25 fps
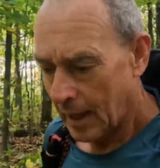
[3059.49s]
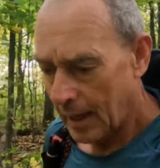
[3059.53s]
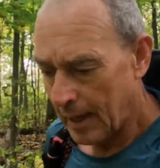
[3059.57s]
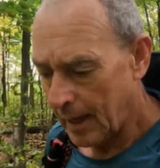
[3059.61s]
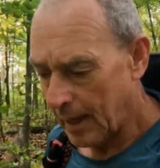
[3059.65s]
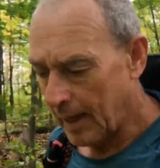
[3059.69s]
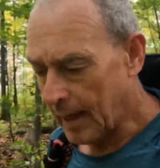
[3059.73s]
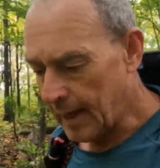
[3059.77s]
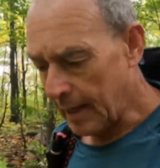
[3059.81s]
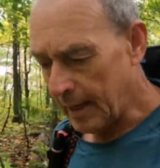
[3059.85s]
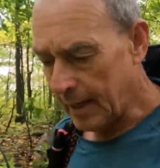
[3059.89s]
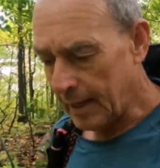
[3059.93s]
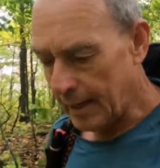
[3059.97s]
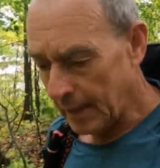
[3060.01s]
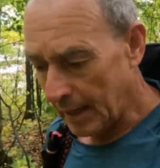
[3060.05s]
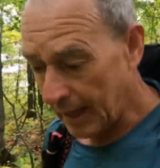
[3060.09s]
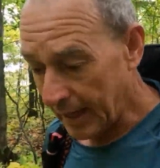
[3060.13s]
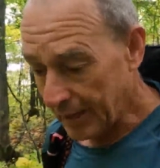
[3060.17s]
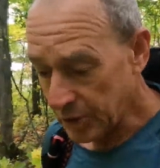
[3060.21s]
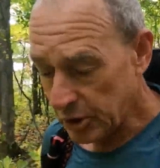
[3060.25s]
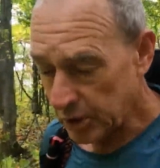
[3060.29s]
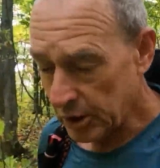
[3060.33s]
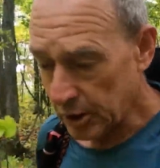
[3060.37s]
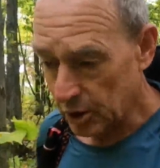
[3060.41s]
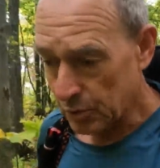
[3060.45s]

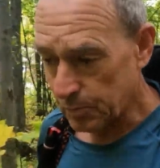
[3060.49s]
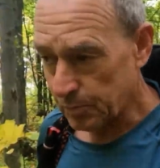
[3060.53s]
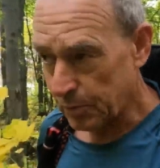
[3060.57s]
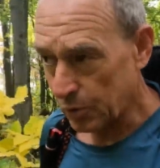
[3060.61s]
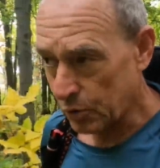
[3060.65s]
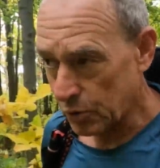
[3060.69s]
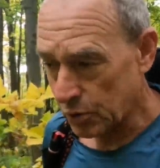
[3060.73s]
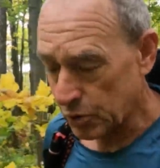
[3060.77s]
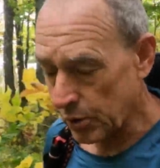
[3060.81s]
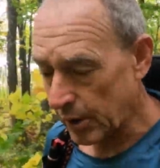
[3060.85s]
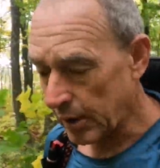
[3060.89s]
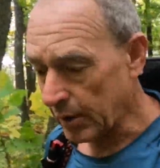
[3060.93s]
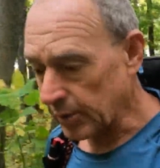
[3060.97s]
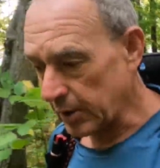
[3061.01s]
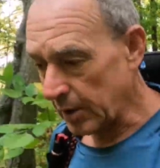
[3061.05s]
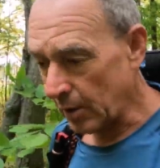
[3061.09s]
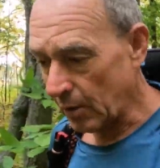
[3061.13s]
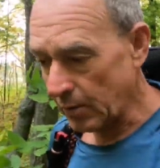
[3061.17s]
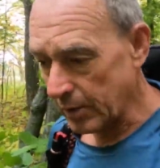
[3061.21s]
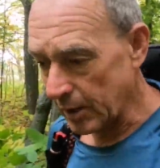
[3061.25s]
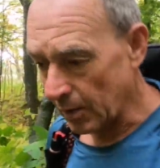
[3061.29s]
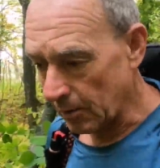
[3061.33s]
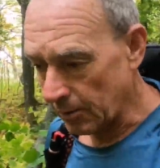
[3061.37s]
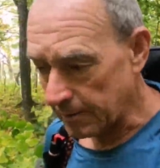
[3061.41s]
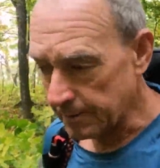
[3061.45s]
last year's Bruce Trail
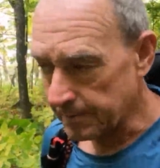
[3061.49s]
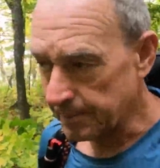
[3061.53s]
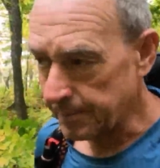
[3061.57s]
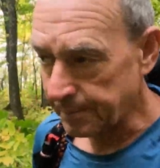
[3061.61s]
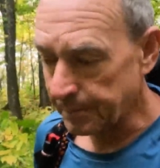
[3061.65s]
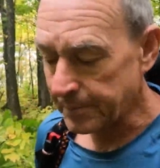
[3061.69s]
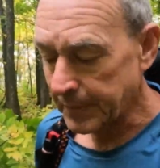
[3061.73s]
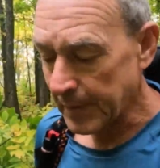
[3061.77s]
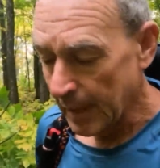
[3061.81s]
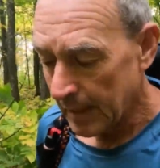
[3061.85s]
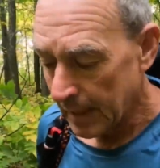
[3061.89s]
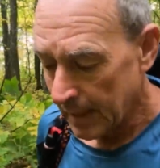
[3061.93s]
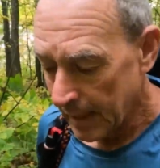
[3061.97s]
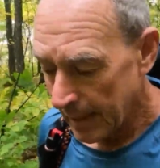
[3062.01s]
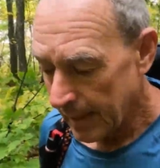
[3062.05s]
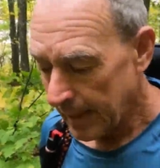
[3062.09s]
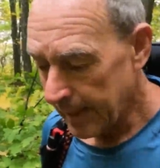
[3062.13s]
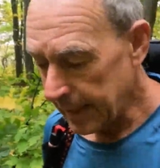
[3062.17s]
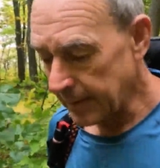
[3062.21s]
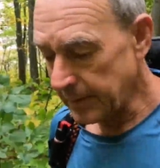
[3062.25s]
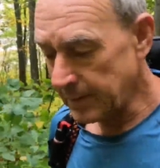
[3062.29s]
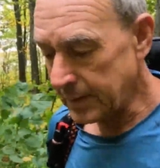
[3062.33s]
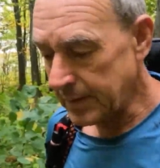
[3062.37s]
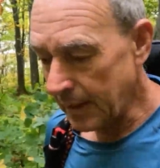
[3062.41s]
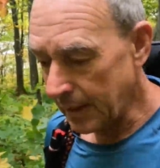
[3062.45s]
Yo-Yo.
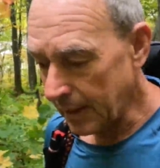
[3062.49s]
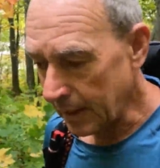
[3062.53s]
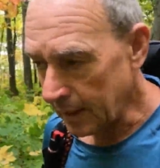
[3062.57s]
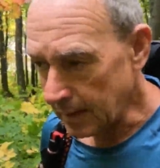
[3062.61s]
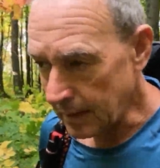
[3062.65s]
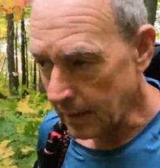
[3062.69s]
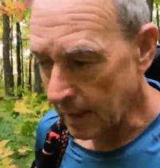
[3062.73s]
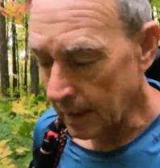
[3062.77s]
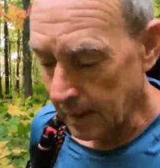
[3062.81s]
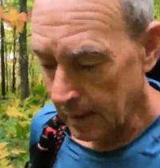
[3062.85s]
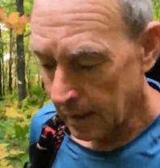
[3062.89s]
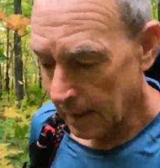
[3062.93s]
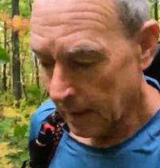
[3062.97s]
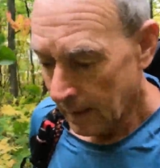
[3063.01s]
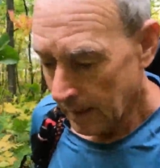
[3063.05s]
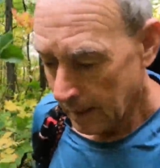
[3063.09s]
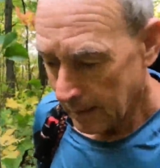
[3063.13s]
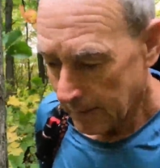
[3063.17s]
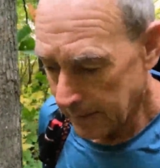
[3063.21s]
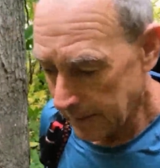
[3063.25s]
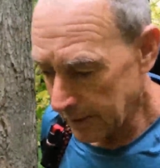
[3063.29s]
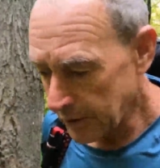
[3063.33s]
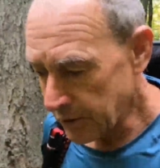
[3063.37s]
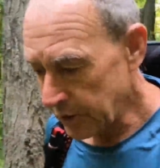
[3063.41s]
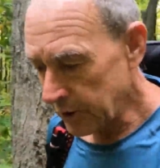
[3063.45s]
It did
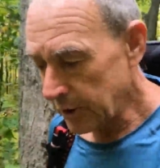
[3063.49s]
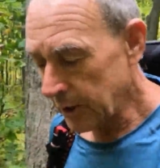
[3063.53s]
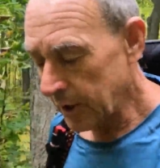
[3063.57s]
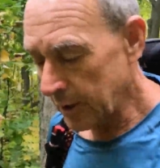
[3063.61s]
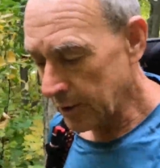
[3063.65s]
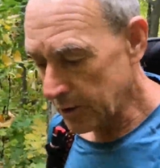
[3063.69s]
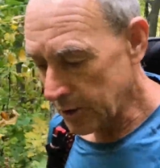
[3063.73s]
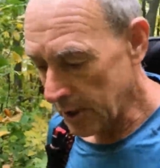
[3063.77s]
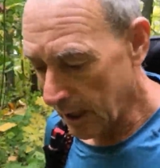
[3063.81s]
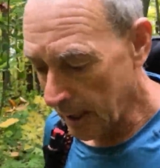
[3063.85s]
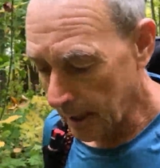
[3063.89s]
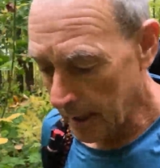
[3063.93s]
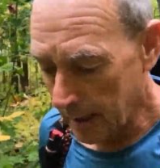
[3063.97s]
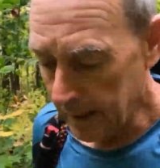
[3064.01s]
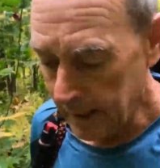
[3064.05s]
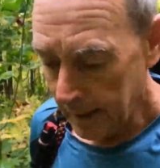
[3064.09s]
this year's